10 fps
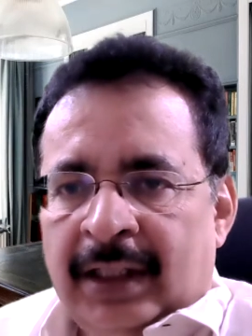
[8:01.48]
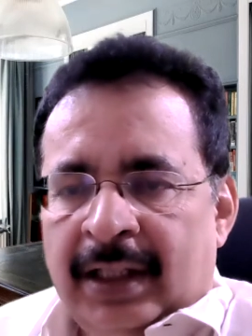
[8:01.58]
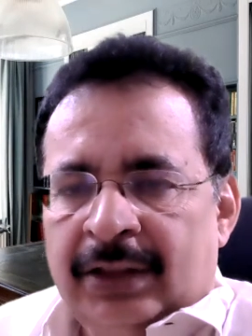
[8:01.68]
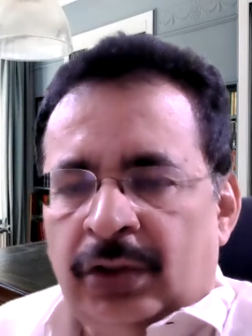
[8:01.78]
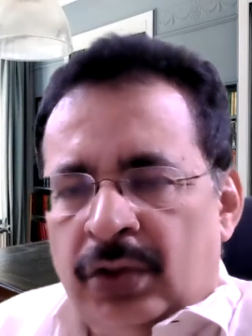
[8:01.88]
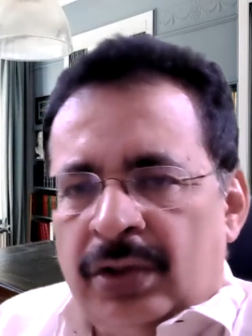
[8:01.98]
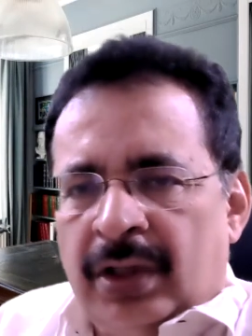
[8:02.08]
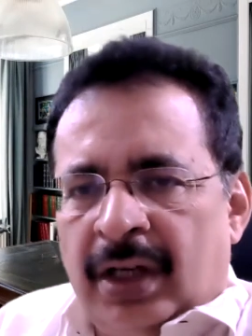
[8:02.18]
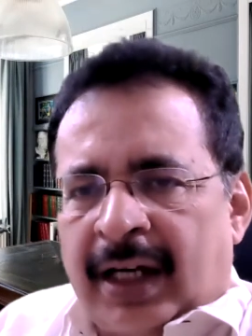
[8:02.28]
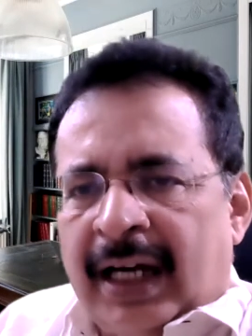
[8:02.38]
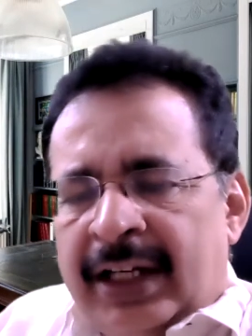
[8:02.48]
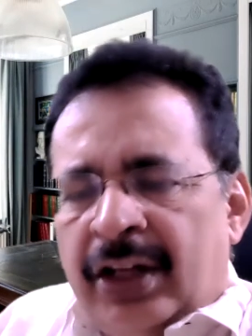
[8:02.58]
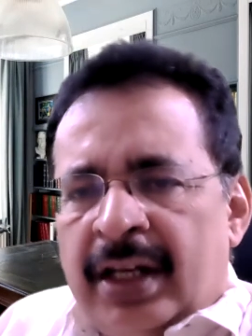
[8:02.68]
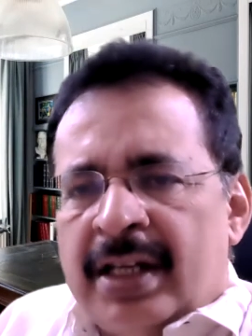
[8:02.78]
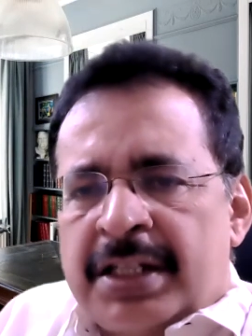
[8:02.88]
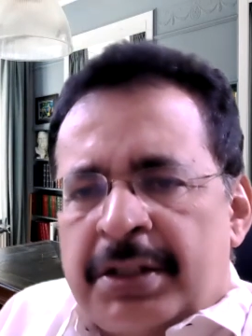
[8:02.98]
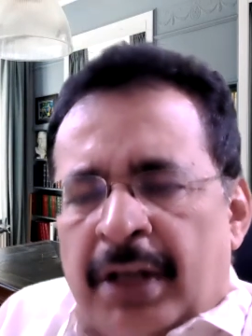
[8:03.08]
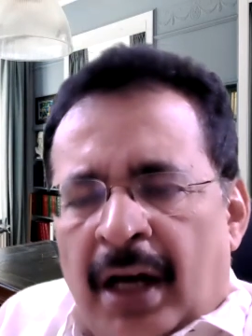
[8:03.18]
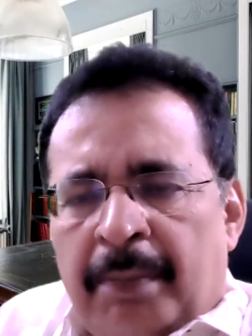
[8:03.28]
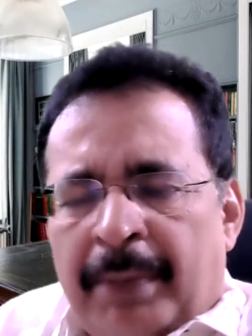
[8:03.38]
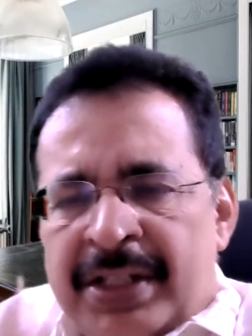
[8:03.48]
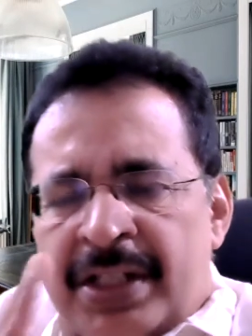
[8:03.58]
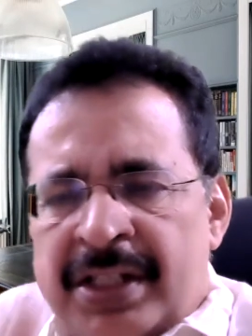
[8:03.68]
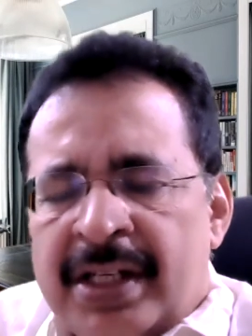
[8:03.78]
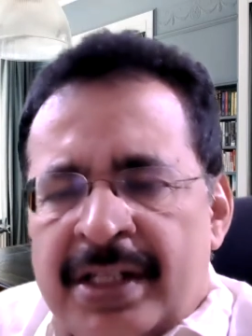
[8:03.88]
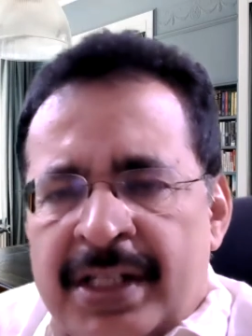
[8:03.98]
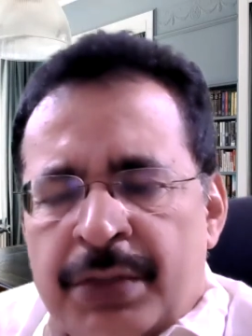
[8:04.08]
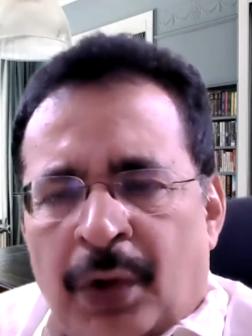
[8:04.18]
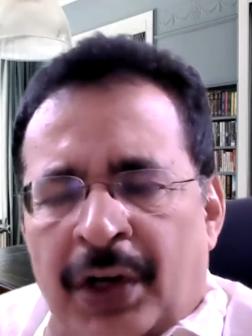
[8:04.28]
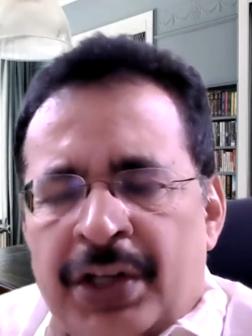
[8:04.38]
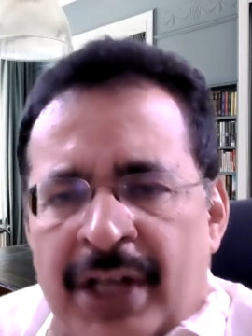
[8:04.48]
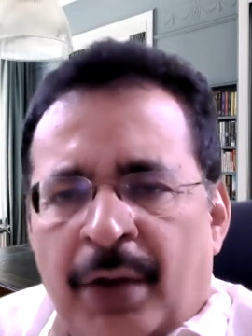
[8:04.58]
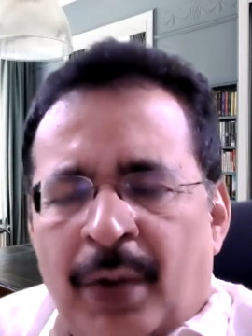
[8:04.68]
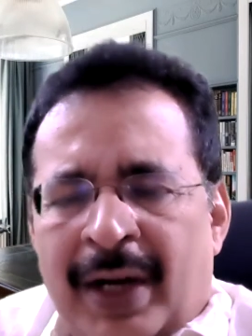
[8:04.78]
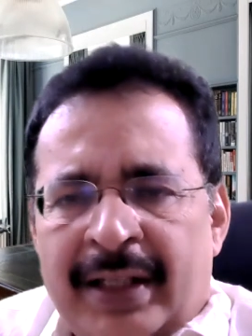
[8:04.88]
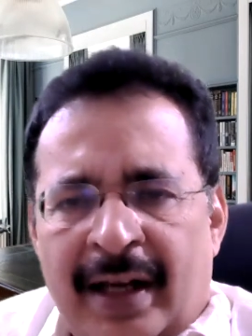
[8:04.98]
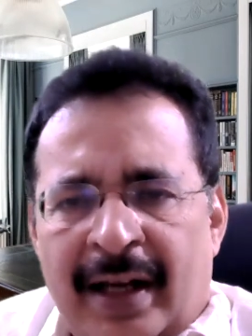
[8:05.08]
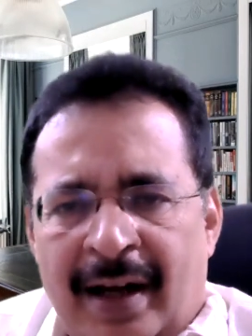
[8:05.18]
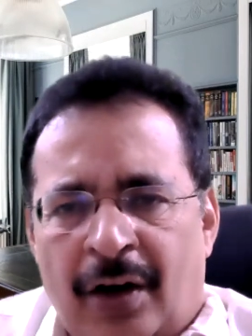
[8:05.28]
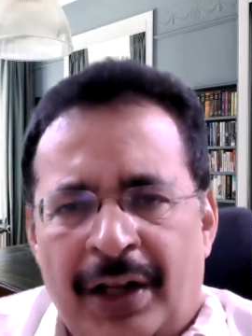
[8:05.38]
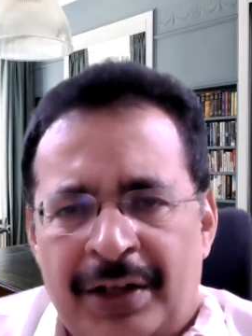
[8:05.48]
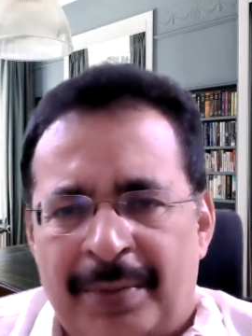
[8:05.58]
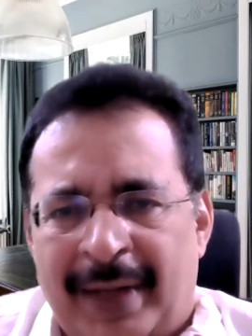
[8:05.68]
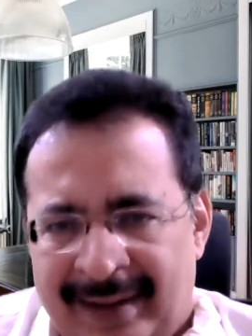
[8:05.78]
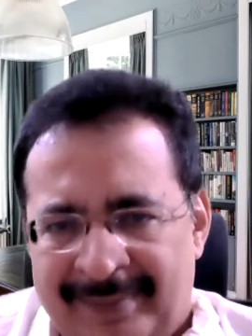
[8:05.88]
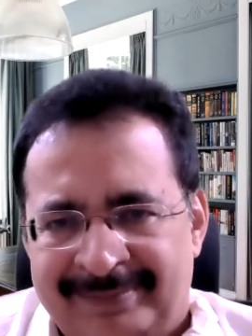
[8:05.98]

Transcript: So uh, continuous uh, persistence is what is required, uh, according to me.